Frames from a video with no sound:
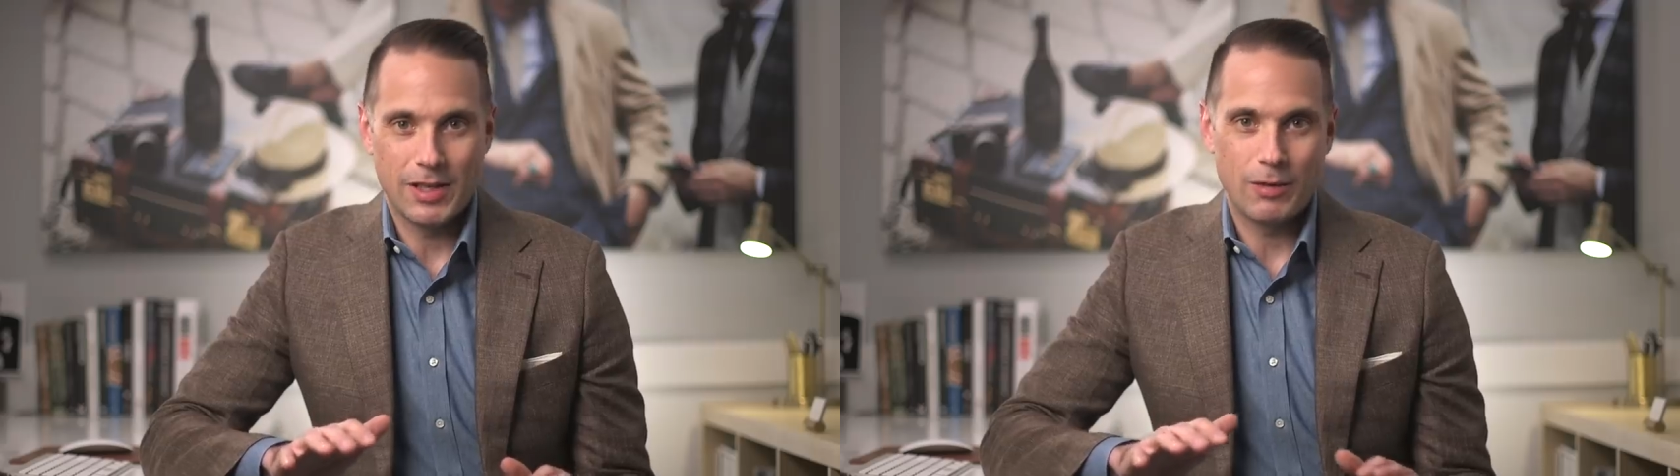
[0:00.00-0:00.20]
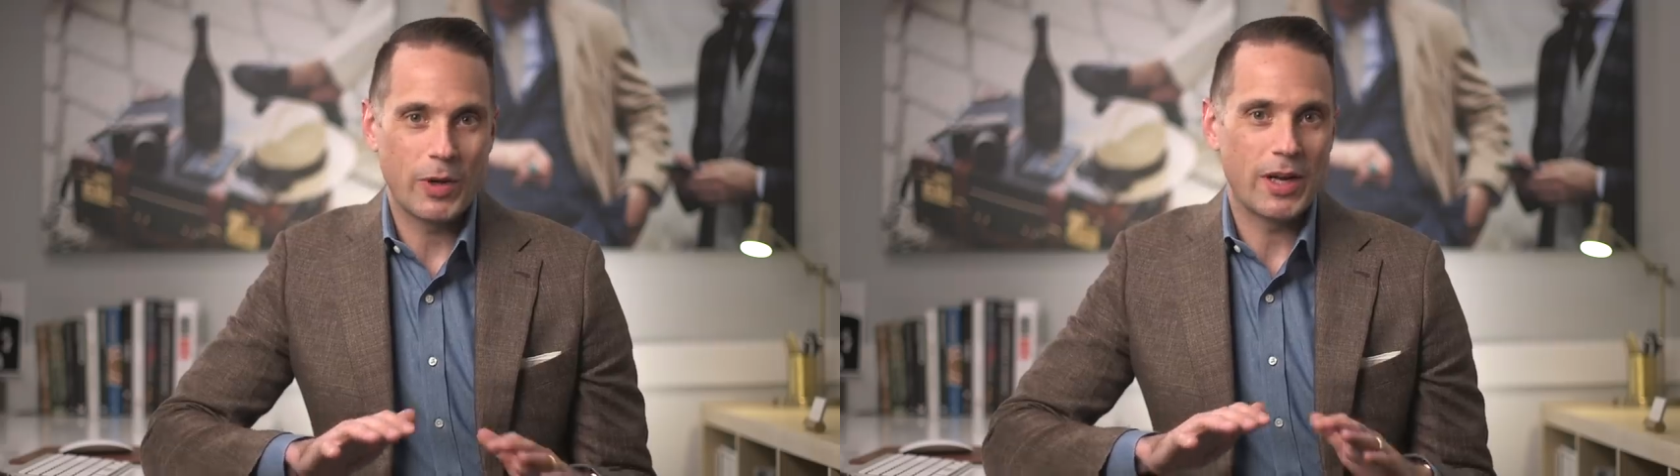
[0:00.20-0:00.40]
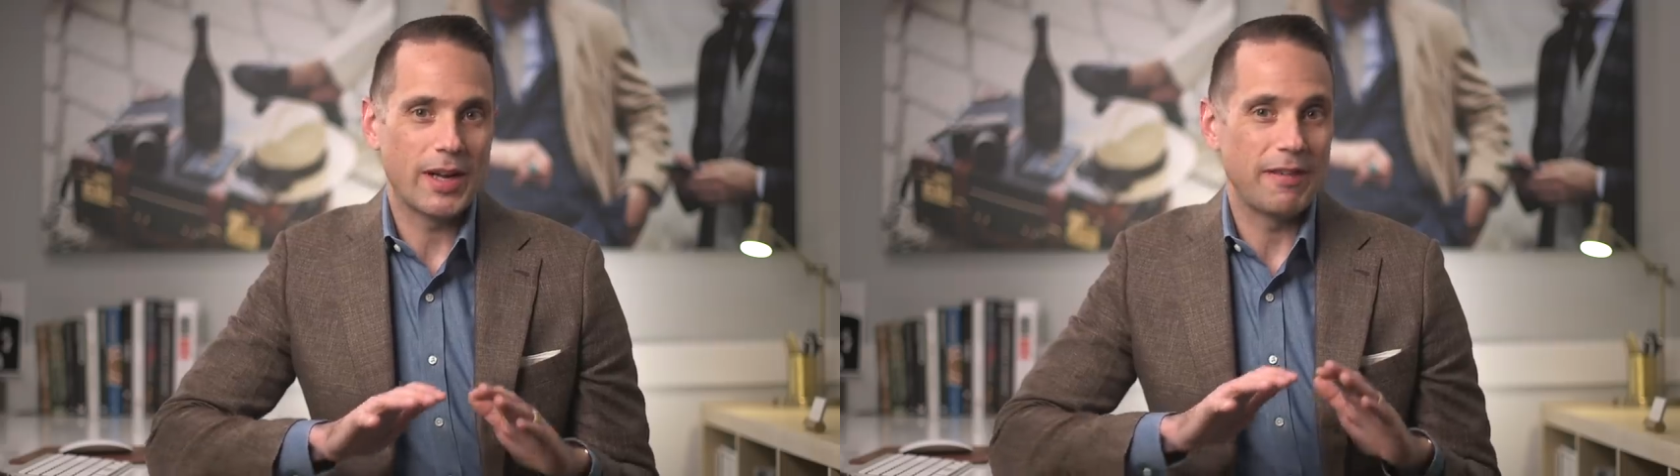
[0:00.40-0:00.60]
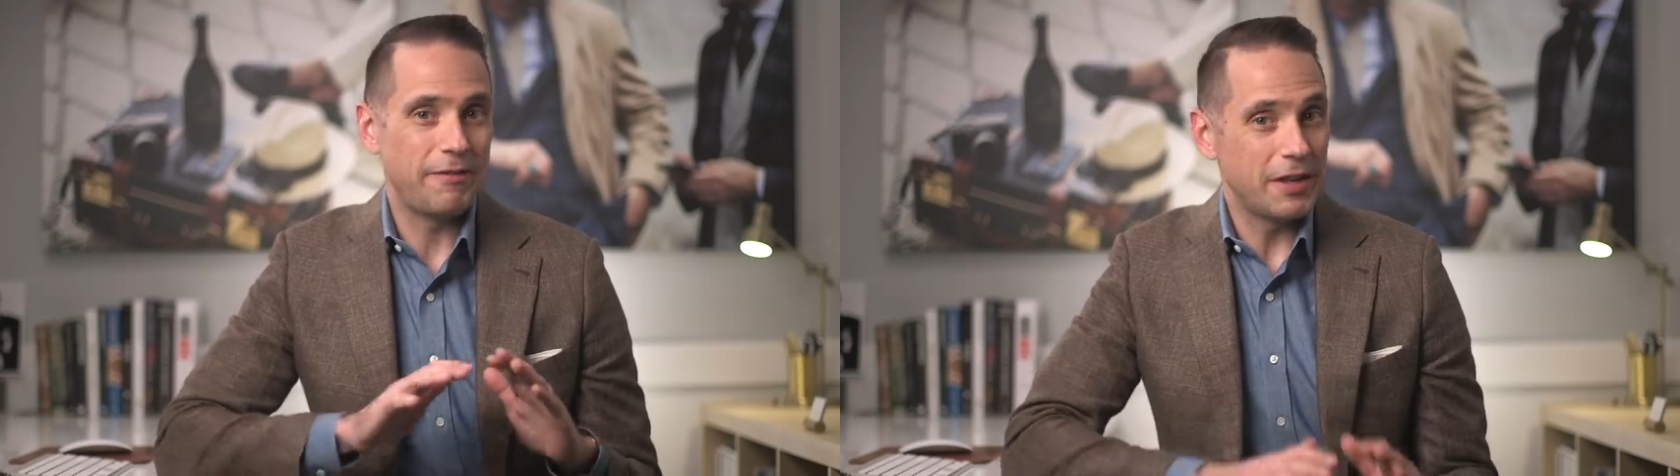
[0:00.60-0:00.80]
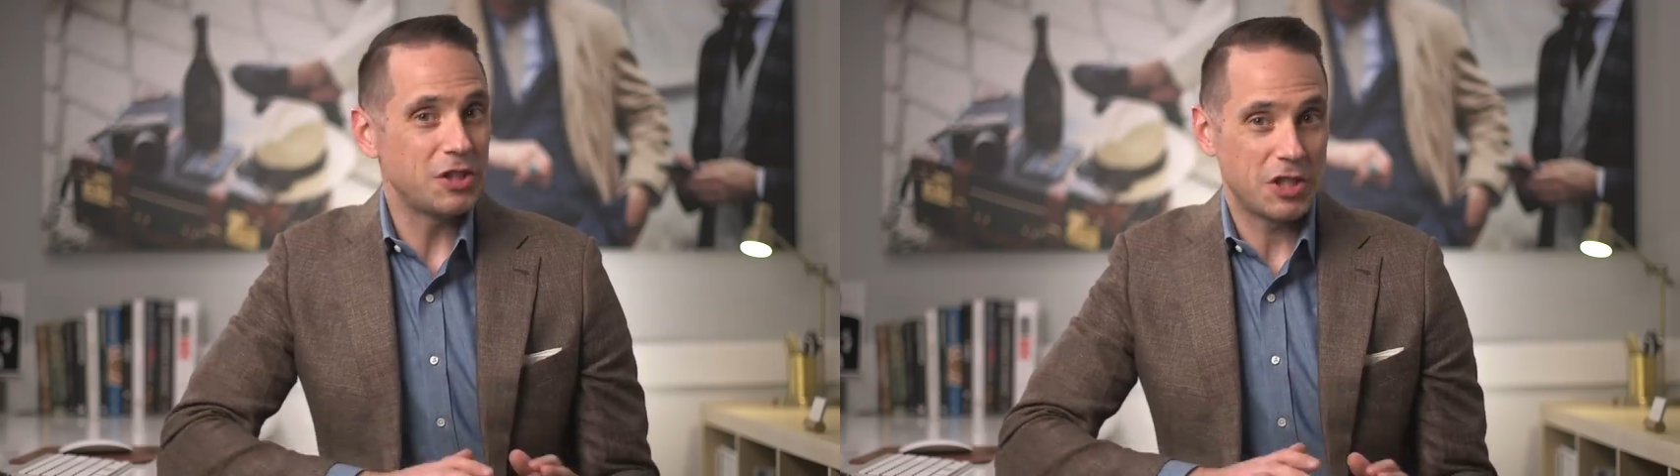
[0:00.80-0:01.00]
And when I
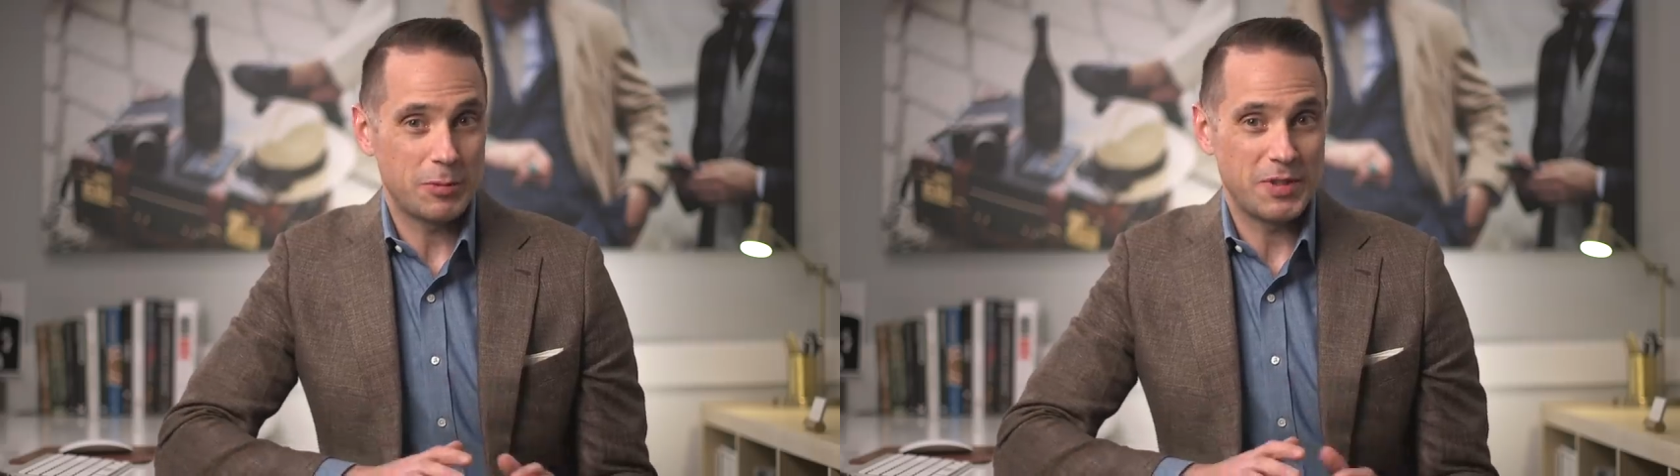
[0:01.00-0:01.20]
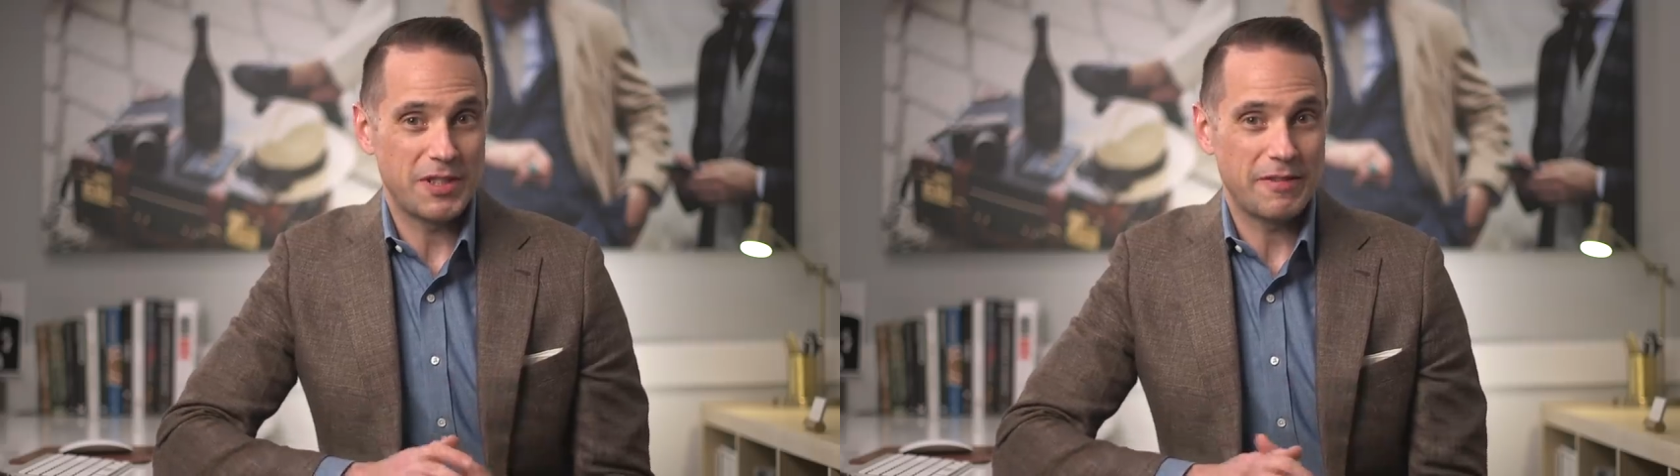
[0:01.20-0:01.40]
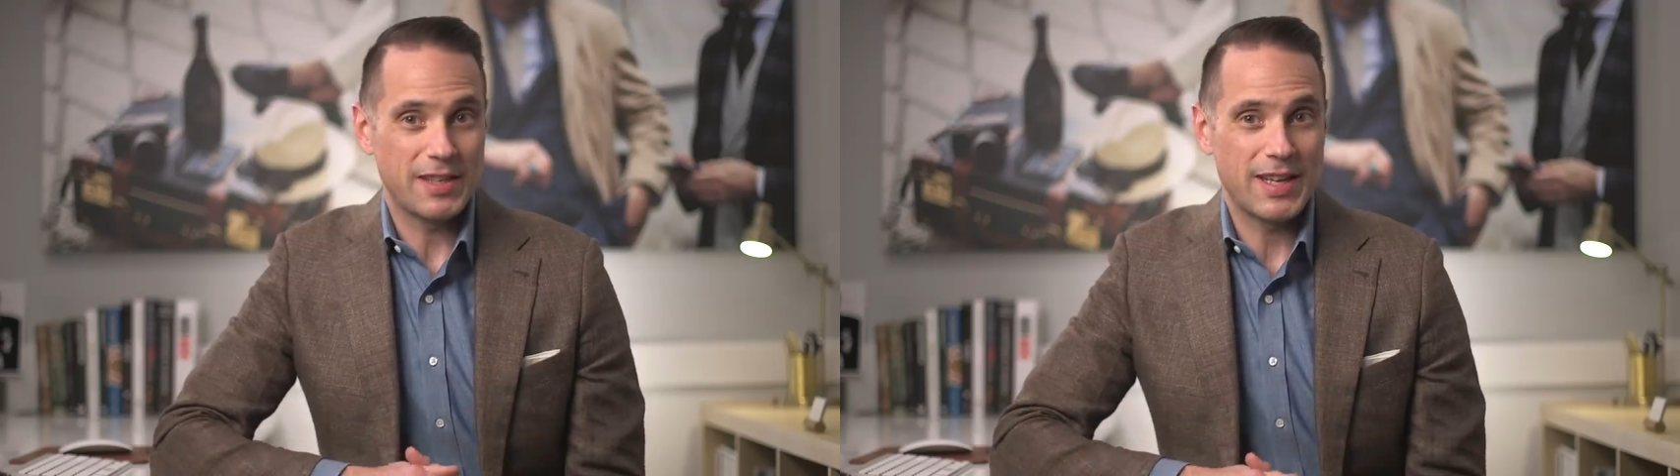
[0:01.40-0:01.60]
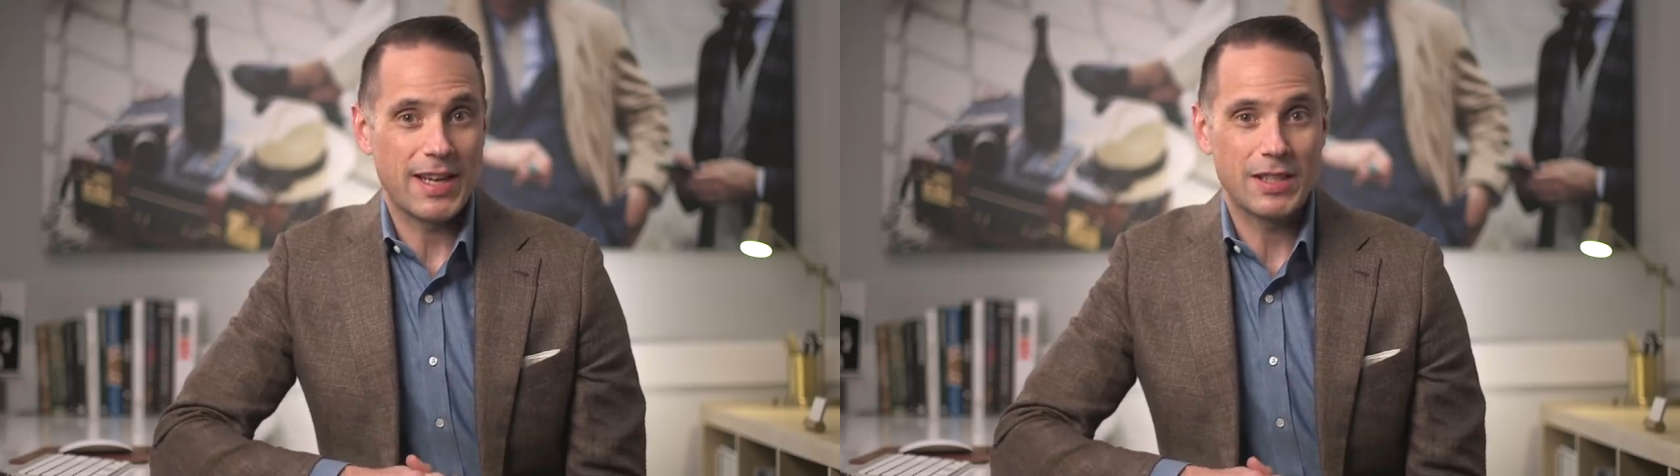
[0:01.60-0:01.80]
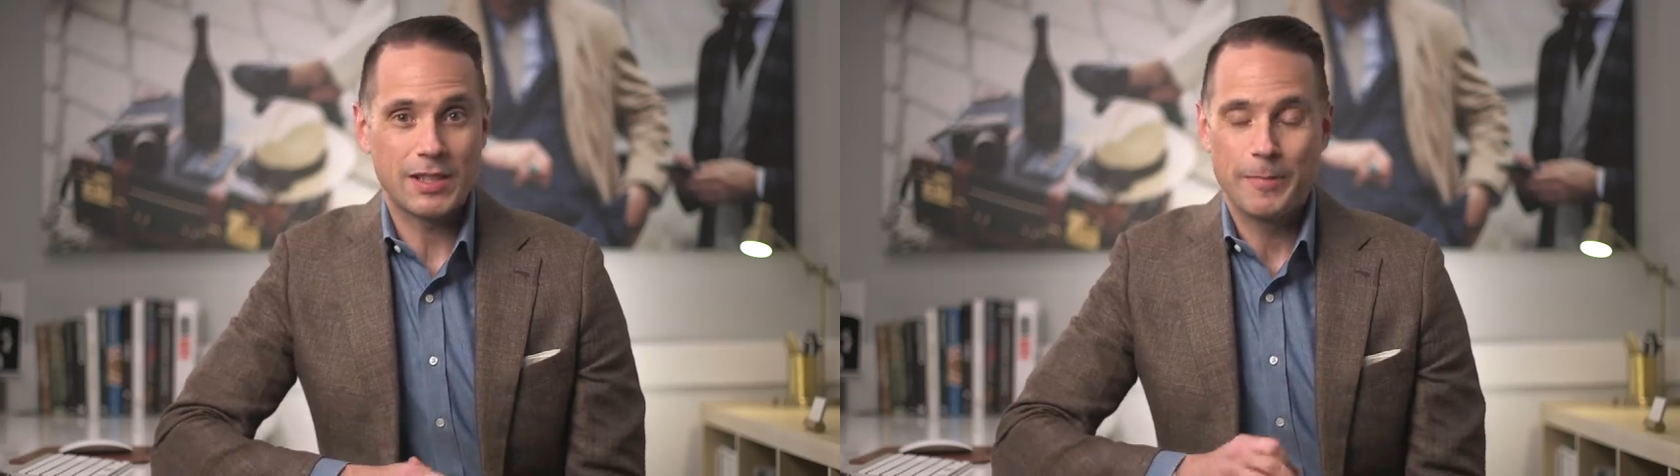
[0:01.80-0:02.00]
finish a specific
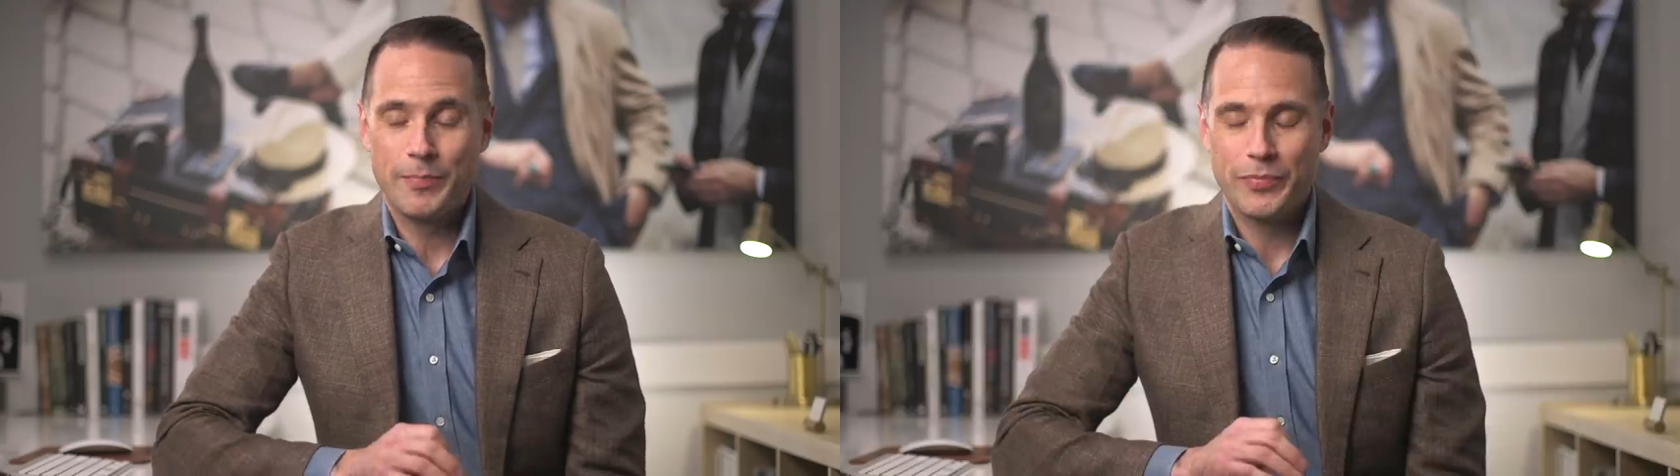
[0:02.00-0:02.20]
task,